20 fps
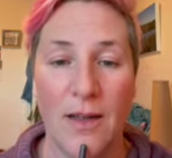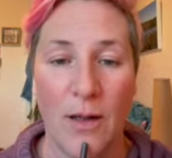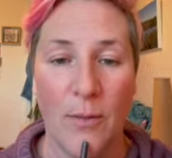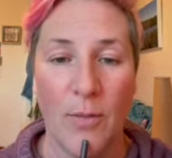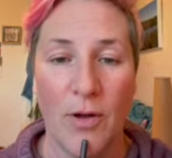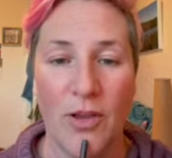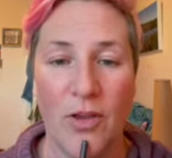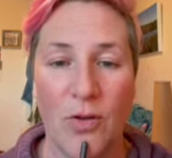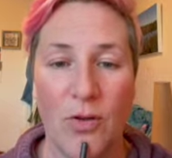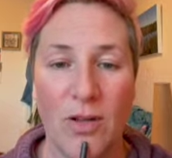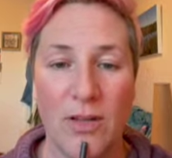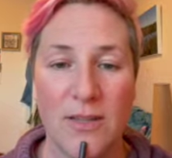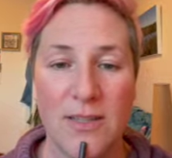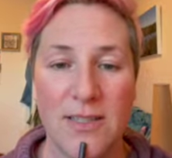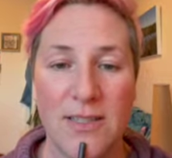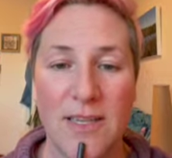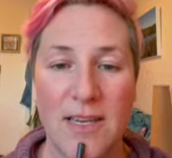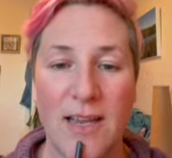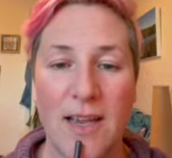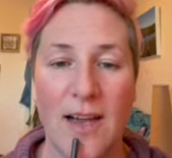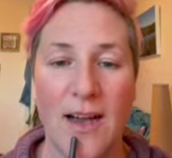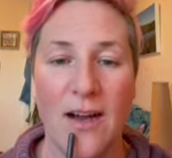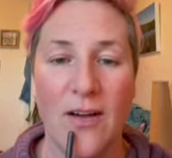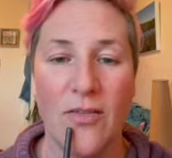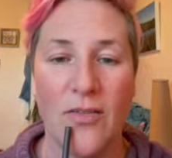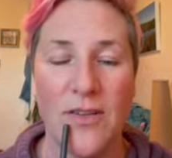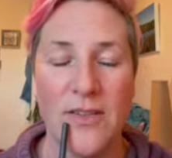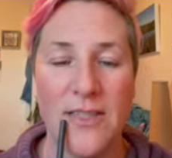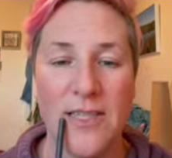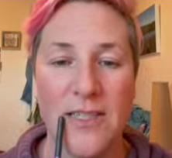but you can see how
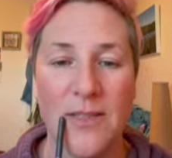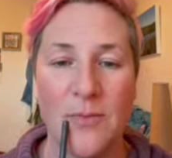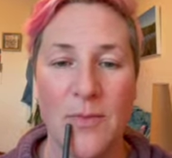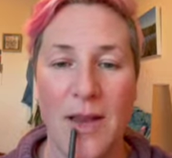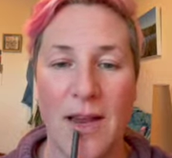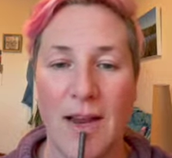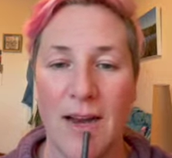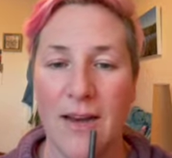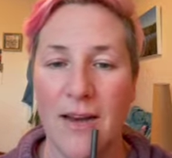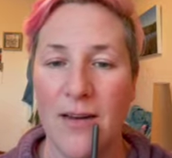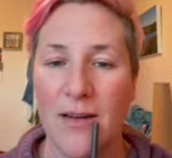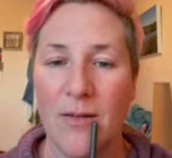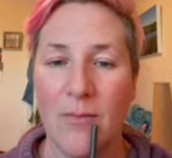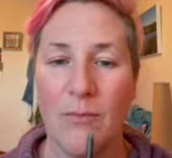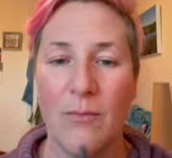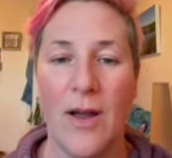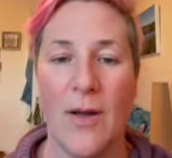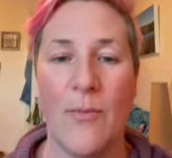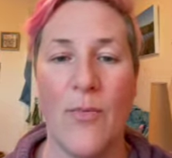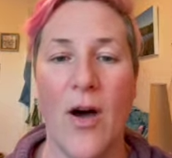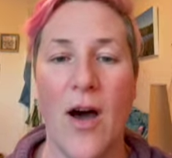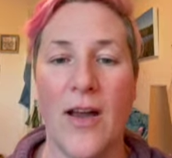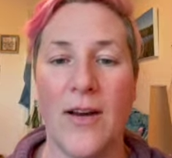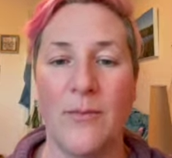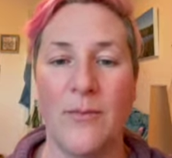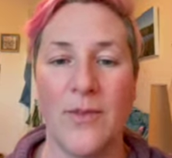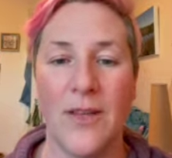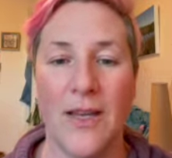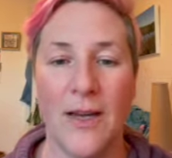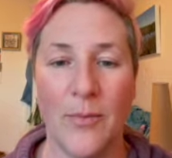this has made my
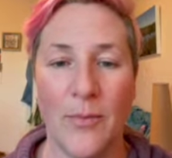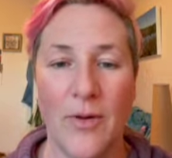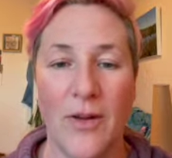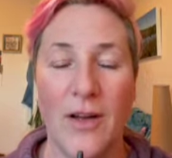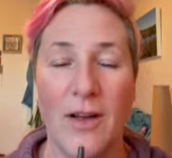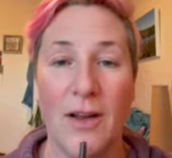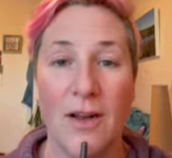bottom lip